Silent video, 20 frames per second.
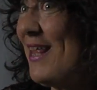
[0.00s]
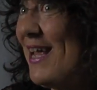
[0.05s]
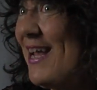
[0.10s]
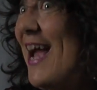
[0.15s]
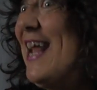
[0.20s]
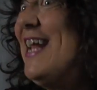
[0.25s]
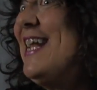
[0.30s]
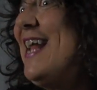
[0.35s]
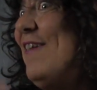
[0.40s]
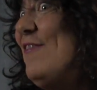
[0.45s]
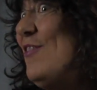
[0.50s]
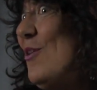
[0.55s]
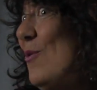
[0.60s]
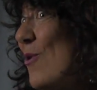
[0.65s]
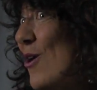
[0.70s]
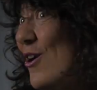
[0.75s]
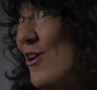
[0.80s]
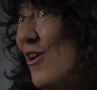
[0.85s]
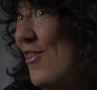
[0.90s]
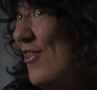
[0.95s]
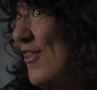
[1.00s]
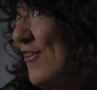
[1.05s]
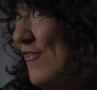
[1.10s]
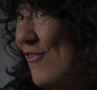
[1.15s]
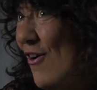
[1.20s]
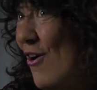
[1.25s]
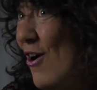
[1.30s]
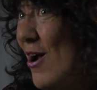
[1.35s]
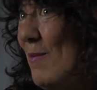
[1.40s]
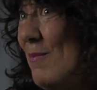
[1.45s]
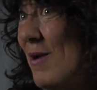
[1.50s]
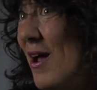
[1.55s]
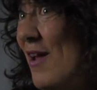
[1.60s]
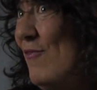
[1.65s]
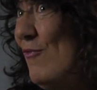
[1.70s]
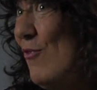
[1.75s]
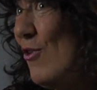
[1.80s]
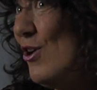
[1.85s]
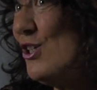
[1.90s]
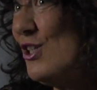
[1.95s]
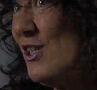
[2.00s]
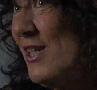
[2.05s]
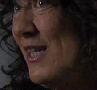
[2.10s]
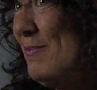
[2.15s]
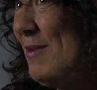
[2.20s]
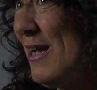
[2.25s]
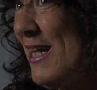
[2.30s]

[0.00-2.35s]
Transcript: Like I didn't have to work on the farm. Unfortunately,